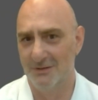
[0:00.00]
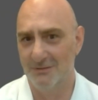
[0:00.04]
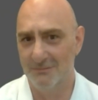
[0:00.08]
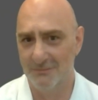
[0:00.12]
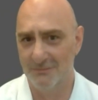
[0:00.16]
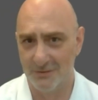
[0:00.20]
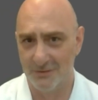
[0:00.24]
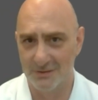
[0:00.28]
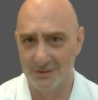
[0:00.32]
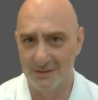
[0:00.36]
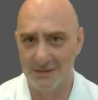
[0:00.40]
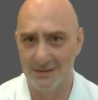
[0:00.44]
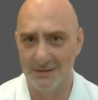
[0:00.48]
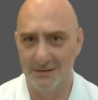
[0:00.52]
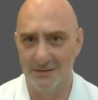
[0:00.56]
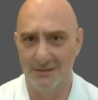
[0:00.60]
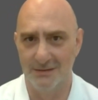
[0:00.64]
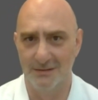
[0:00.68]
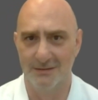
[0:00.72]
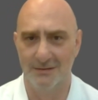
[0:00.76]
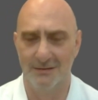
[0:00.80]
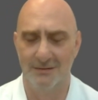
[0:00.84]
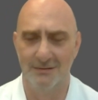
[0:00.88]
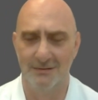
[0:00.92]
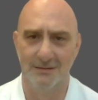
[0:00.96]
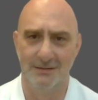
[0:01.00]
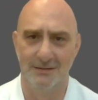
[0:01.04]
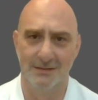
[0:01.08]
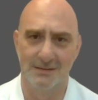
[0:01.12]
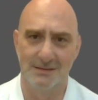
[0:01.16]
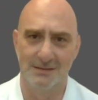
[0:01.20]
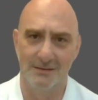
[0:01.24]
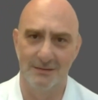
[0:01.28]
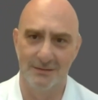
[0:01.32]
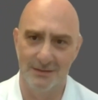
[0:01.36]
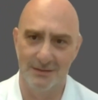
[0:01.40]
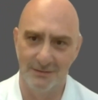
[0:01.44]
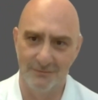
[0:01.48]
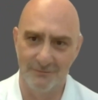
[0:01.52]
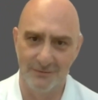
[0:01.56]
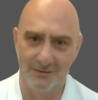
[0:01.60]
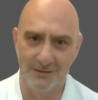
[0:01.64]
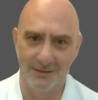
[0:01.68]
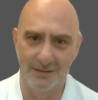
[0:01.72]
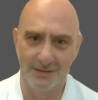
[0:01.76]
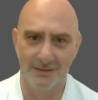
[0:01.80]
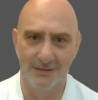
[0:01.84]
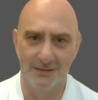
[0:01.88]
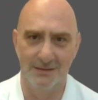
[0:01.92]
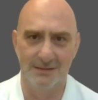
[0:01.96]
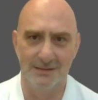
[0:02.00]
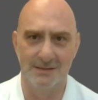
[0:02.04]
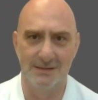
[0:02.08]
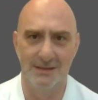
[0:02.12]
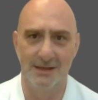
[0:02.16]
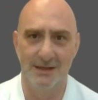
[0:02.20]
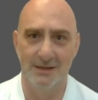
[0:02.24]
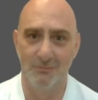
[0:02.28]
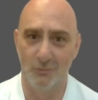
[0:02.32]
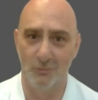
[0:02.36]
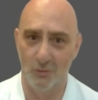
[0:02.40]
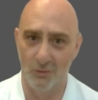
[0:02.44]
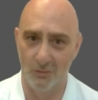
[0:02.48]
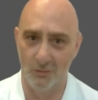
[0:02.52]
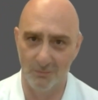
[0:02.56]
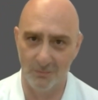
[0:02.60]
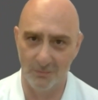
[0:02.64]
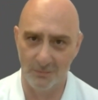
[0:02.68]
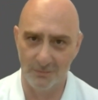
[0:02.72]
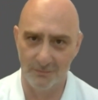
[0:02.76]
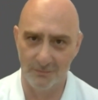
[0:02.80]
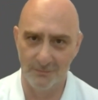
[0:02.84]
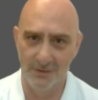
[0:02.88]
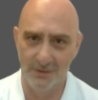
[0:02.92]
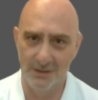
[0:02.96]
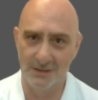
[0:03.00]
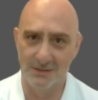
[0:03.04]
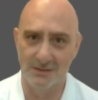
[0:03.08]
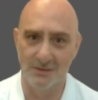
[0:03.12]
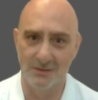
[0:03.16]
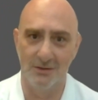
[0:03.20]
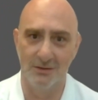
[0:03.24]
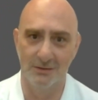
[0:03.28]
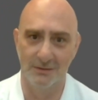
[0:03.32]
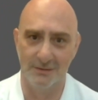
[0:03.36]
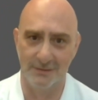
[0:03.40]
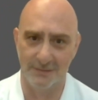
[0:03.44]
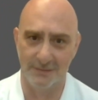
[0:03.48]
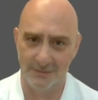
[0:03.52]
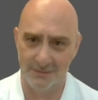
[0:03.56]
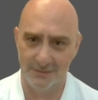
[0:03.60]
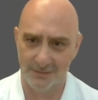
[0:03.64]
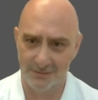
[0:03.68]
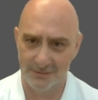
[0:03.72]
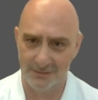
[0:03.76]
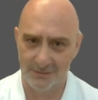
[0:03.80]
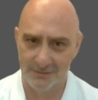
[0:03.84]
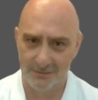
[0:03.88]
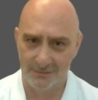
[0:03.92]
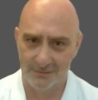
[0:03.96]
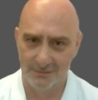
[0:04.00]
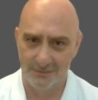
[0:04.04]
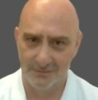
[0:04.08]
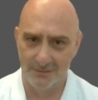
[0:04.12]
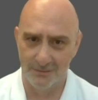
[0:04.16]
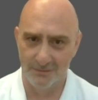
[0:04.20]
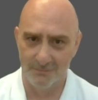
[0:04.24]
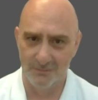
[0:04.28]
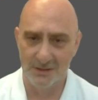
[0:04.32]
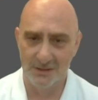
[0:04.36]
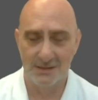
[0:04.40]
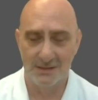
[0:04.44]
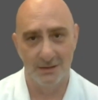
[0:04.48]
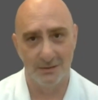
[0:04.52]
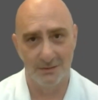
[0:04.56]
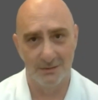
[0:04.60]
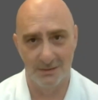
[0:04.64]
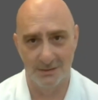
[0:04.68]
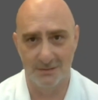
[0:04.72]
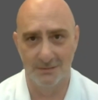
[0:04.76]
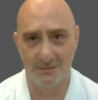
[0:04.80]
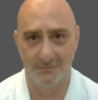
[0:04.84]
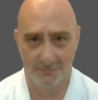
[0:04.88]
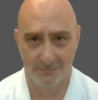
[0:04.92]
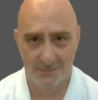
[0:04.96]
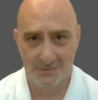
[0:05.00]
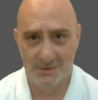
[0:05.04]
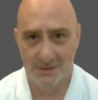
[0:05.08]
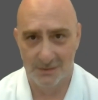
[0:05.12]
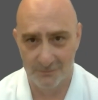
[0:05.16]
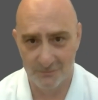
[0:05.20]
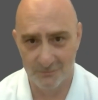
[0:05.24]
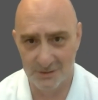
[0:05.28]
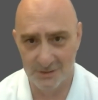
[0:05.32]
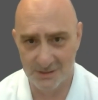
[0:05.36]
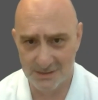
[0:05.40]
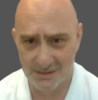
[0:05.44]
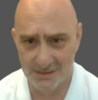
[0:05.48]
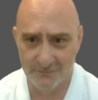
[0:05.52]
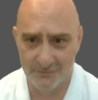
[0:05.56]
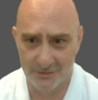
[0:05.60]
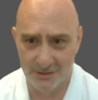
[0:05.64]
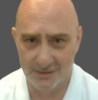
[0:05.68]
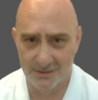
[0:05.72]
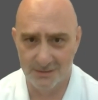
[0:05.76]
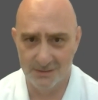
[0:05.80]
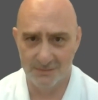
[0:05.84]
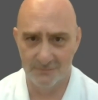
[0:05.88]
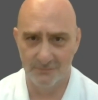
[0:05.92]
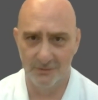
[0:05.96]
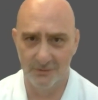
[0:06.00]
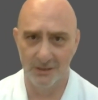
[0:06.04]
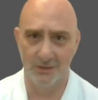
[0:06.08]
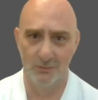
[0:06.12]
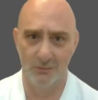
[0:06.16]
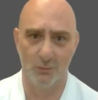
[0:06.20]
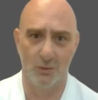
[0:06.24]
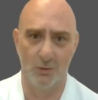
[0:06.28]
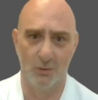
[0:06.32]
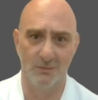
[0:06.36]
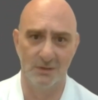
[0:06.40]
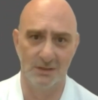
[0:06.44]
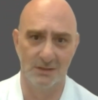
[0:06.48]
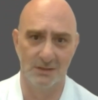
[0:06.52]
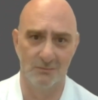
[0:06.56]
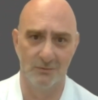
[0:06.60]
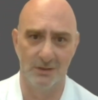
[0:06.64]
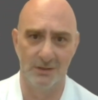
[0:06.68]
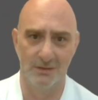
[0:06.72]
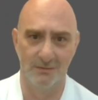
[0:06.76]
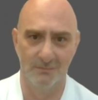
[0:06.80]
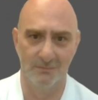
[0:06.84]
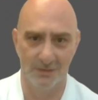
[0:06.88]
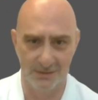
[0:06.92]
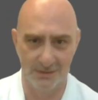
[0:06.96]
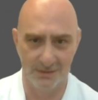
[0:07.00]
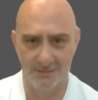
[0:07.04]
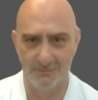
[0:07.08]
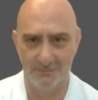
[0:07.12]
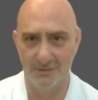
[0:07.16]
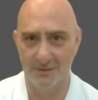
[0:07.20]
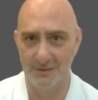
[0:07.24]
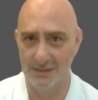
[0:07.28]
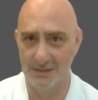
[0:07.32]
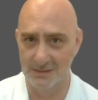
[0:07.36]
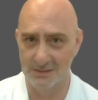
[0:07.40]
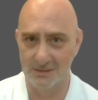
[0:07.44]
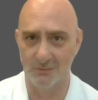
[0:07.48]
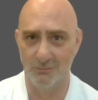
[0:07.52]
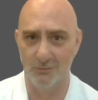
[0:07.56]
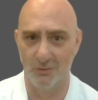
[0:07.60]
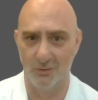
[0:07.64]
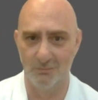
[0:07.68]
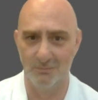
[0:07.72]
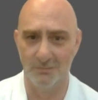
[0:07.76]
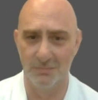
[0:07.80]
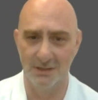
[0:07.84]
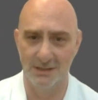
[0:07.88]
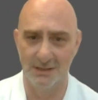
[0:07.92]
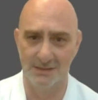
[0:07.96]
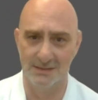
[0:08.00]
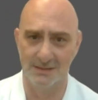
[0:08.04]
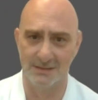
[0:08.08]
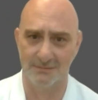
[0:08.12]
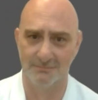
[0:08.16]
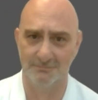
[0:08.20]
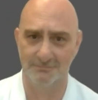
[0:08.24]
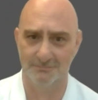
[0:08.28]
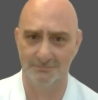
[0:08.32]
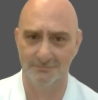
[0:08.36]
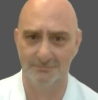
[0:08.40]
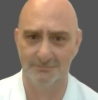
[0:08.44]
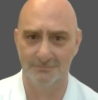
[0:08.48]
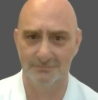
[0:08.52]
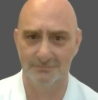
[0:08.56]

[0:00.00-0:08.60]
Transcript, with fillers: Bloemfontein in South Africa is damn warm. It's hot. I mean, Southwest Africa is very warm as well, but that's a warm place.